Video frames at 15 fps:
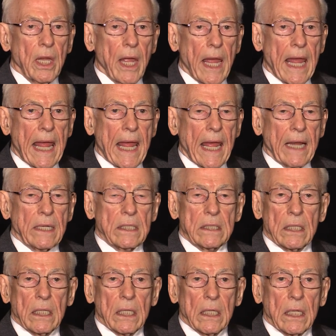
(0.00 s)
and
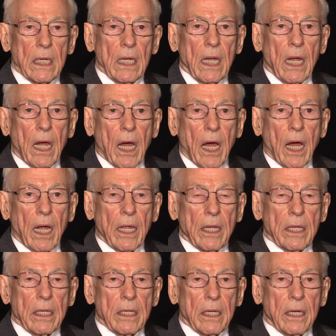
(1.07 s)

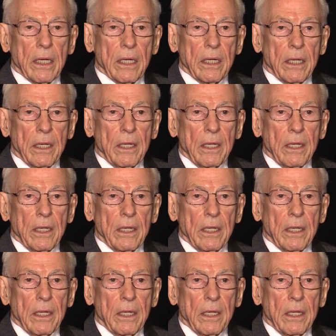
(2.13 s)
I